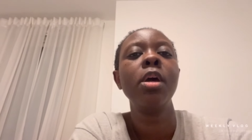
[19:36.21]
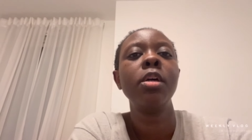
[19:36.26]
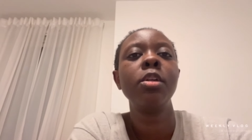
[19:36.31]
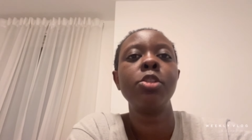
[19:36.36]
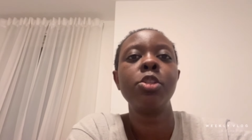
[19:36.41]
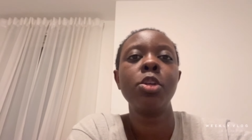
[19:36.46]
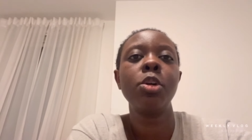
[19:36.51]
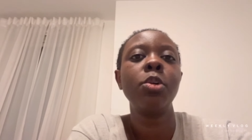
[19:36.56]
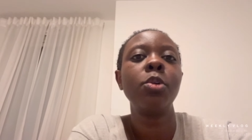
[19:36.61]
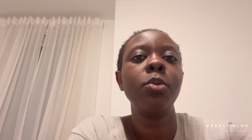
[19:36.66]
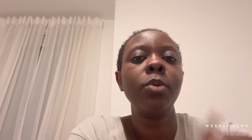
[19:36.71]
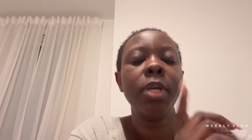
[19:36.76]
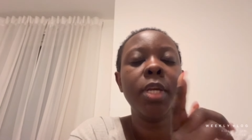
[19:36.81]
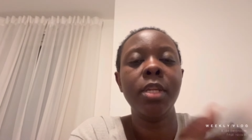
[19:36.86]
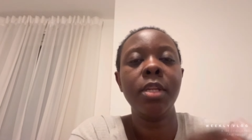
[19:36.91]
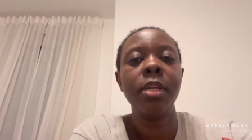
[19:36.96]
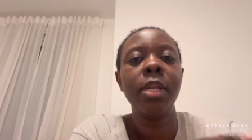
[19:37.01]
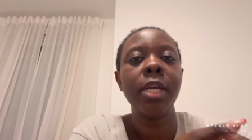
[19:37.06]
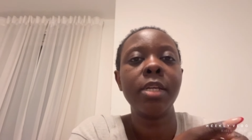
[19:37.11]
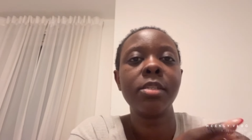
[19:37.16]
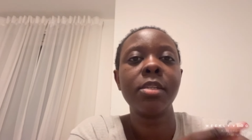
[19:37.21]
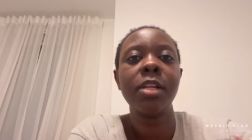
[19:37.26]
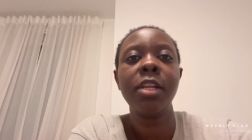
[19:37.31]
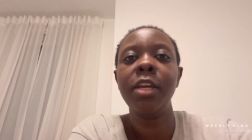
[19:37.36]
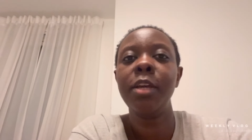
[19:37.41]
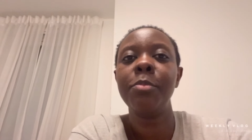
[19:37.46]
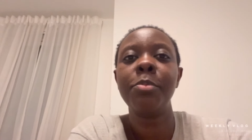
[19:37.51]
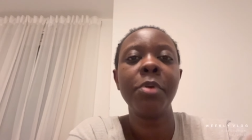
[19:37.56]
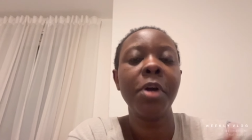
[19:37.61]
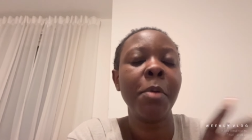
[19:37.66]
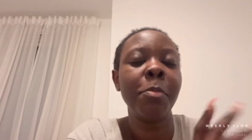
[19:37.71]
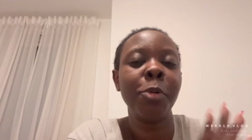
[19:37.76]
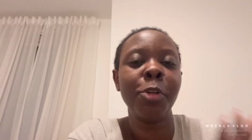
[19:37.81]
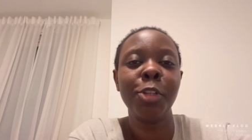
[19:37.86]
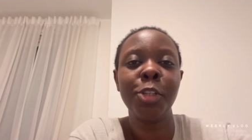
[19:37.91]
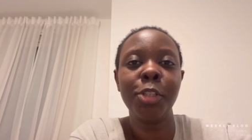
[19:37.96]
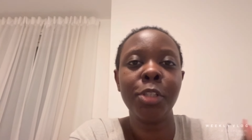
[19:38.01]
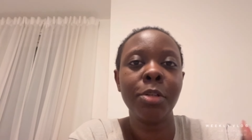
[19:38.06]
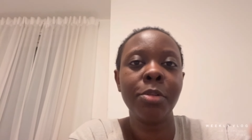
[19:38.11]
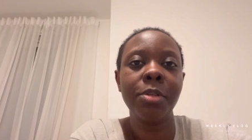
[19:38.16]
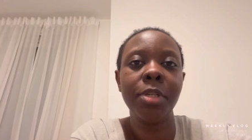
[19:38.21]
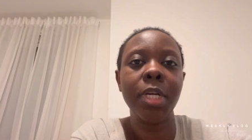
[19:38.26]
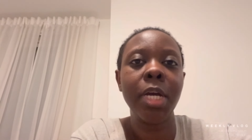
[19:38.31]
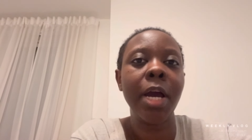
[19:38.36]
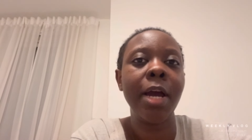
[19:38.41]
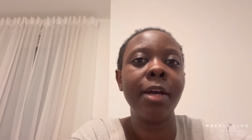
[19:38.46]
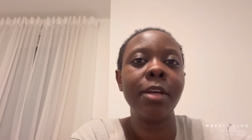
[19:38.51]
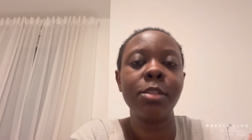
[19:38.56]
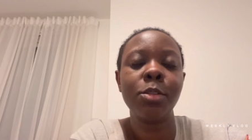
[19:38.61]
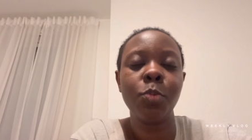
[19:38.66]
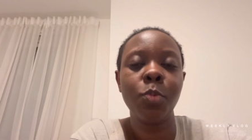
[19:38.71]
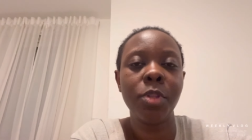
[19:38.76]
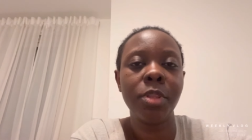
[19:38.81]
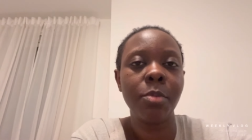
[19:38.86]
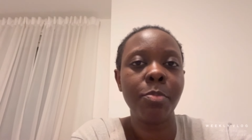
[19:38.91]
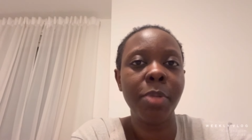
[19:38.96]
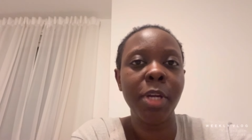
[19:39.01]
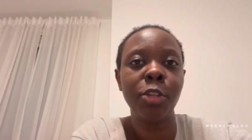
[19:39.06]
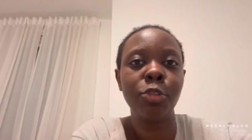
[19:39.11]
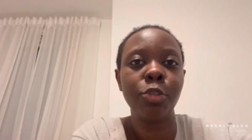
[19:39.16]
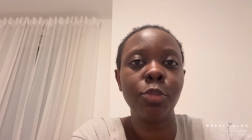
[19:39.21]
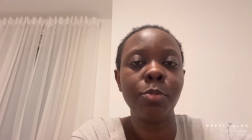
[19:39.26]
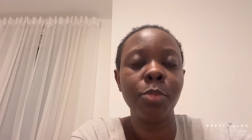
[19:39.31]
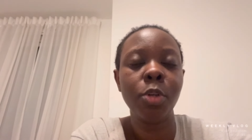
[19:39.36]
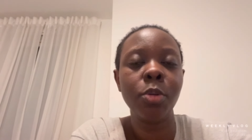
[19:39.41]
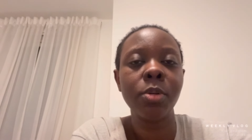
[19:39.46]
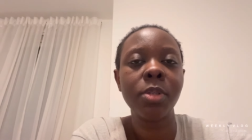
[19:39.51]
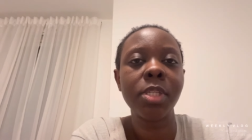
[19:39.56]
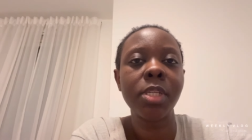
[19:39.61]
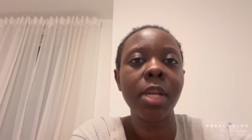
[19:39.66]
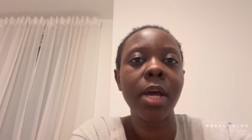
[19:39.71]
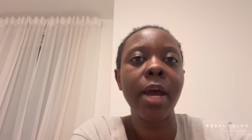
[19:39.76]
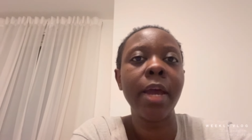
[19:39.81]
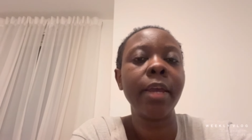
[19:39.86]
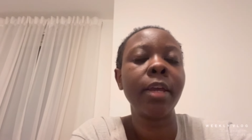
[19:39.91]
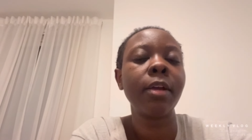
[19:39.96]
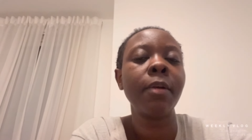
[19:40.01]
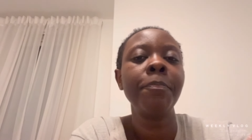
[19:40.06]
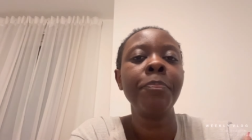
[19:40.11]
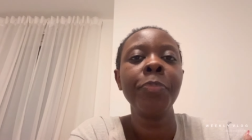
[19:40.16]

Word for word: So in the next clip, I'm gonna show you guys what the bedroom looks like